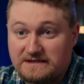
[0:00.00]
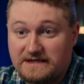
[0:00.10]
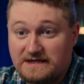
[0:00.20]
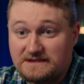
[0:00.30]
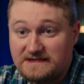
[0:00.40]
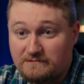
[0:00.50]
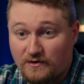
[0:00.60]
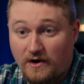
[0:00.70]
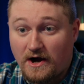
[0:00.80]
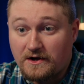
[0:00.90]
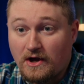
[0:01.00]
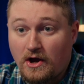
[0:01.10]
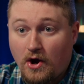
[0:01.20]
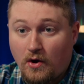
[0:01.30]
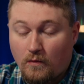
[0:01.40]
and dig deeper on
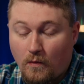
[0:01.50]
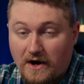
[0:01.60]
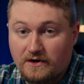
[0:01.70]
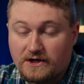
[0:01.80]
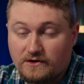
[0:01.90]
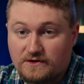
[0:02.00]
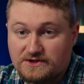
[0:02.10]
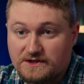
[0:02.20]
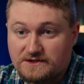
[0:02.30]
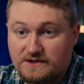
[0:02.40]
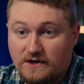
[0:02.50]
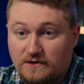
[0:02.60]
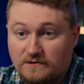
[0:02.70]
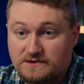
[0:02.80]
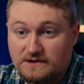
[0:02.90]
where can Christians
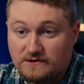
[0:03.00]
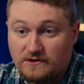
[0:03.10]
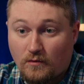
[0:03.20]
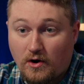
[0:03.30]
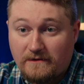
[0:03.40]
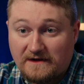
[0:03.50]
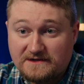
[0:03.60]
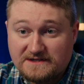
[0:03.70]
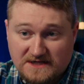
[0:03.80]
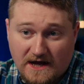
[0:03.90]
go to learn more about this